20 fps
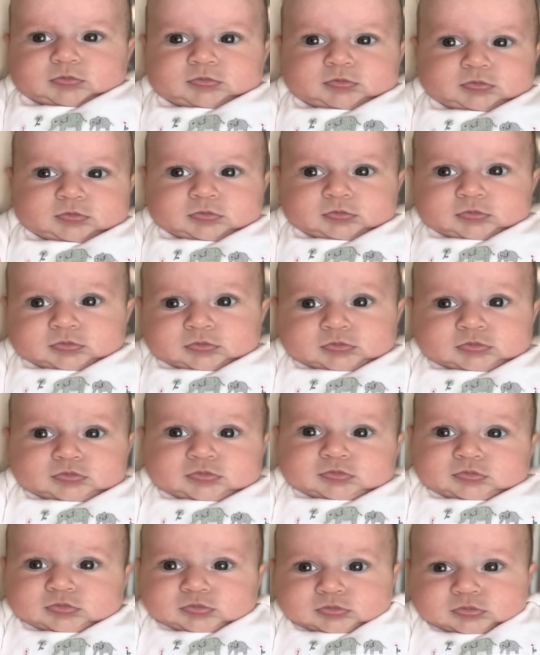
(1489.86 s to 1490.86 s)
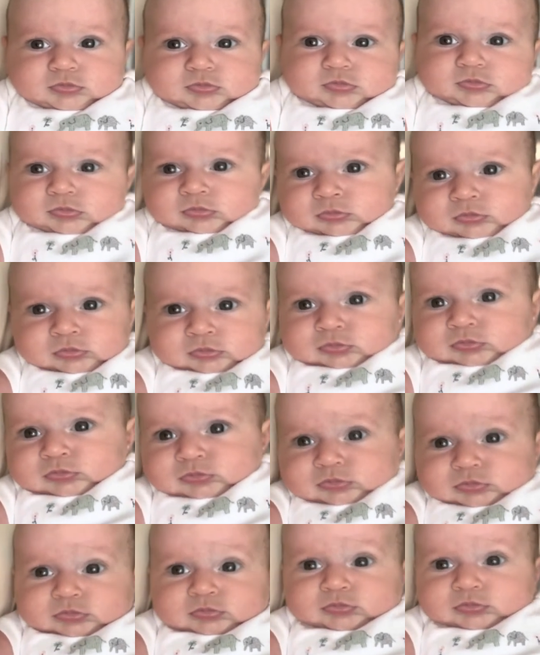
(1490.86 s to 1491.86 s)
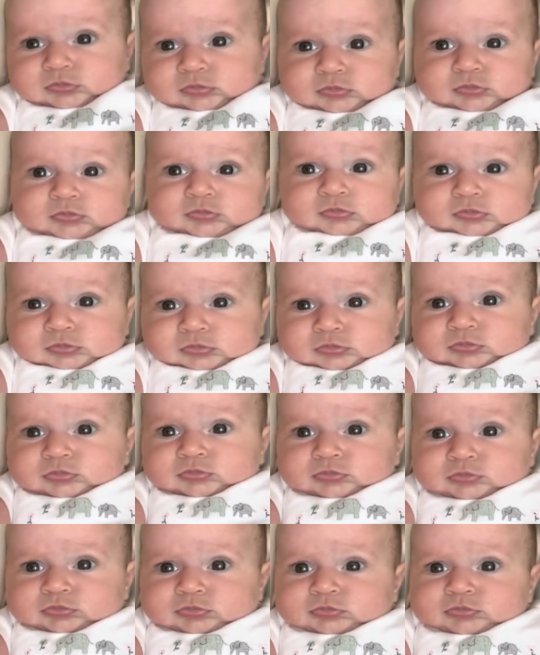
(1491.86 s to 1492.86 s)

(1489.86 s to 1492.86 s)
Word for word: face. Look at this face.